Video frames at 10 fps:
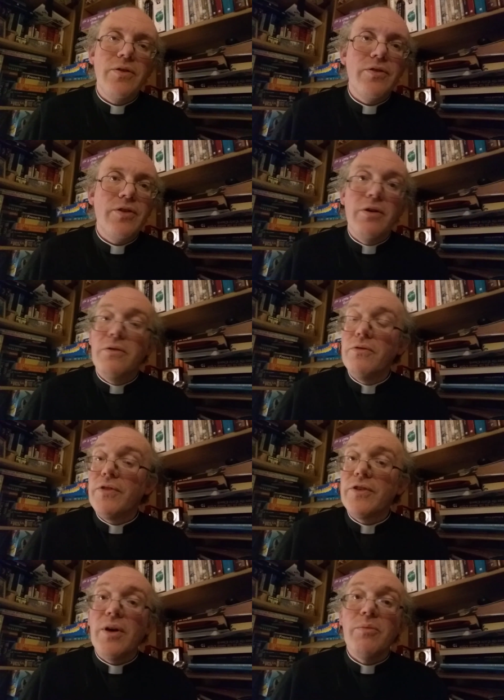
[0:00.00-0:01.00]
So,
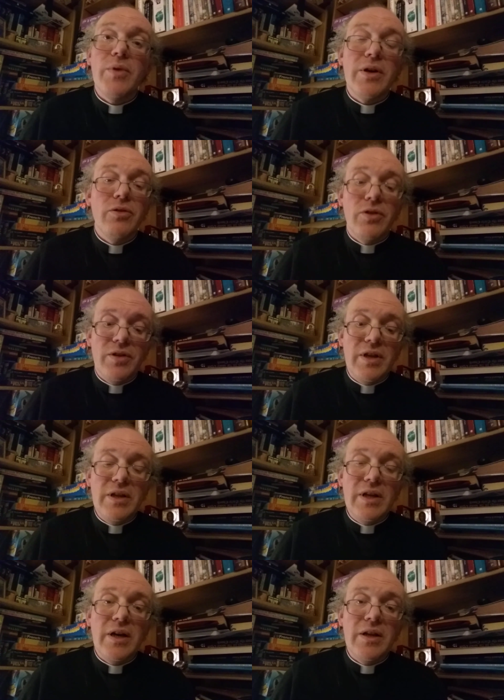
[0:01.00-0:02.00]
for example, we can look at the,
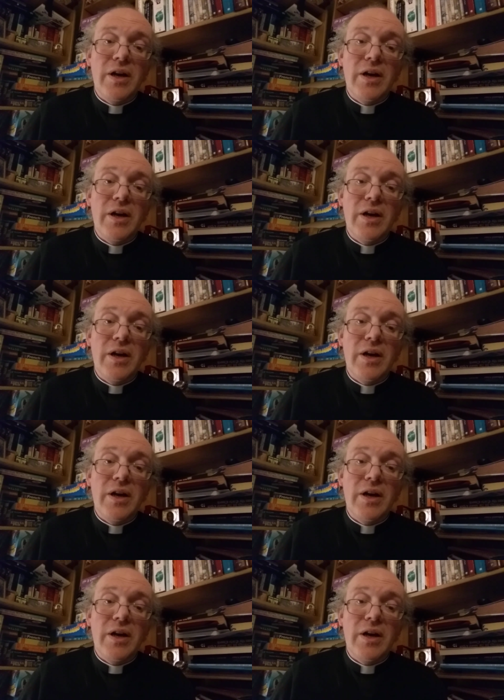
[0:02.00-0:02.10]
the